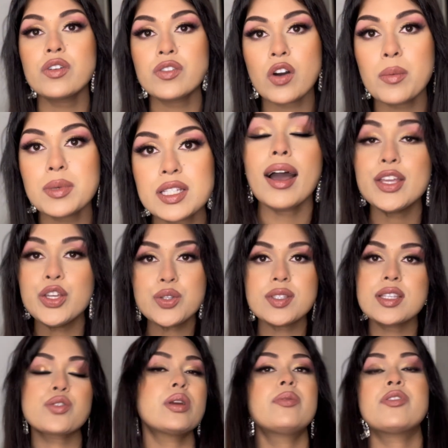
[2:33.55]
pharmacy. I used this
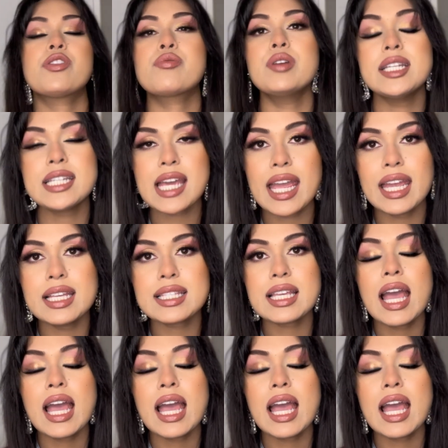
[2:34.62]
cream for 3 days